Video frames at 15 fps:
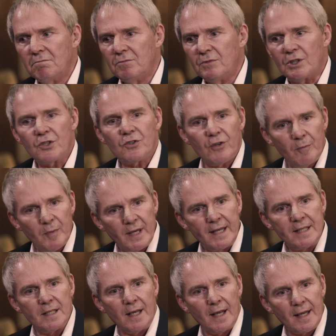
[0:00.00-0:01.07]

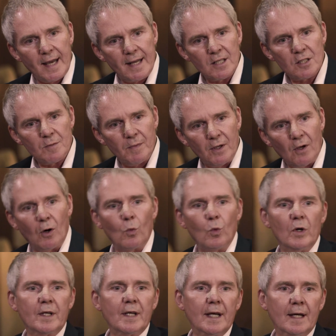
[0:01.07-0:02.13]
discriminating against me or
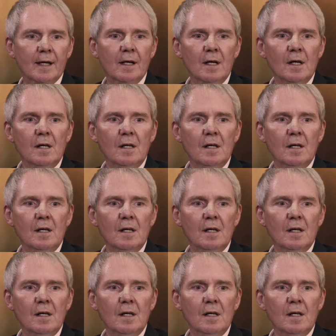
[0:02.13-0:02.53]
working